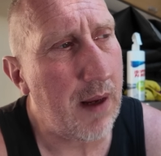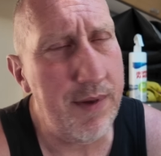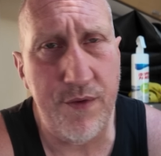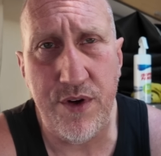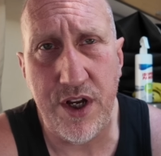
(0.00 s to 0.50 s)

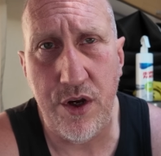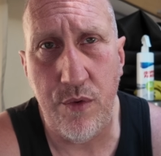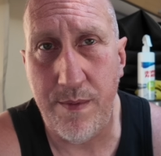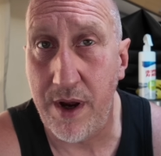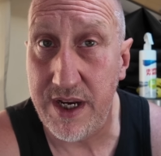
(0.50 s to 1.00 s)
But if we do,
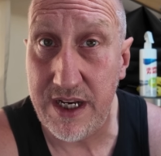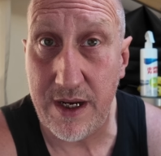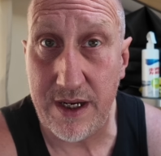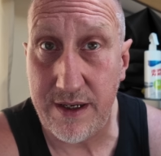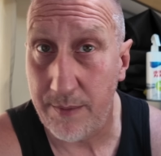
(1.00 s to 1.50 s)
we might need
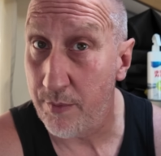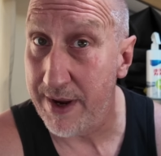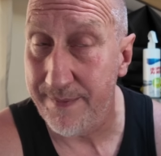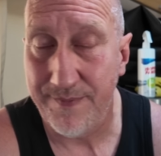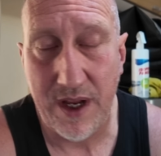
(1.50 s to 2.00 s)
a double
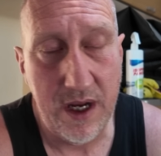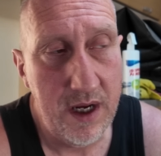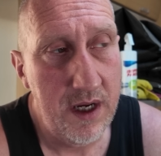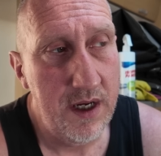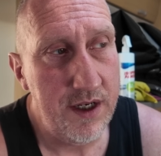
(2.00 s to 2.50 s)
bed.
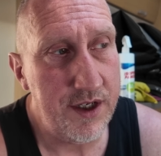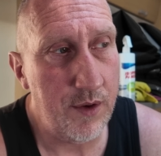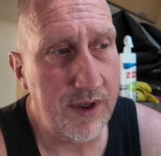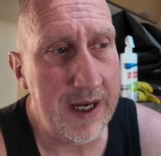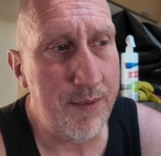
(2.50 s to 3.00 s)
So
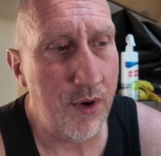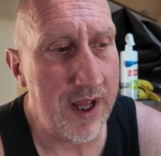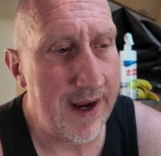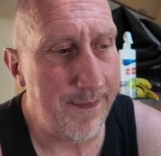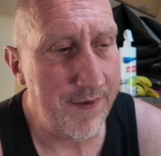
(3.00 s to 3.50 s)
we'll keep all of
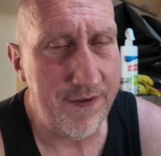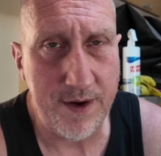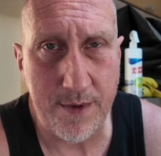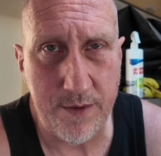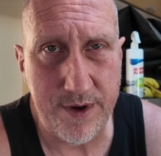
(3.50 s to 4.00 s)
that. For
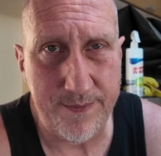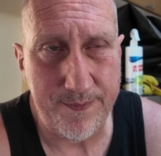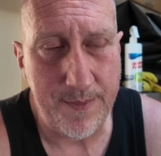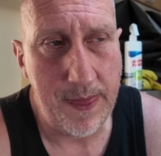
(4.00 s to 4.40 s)
the moment,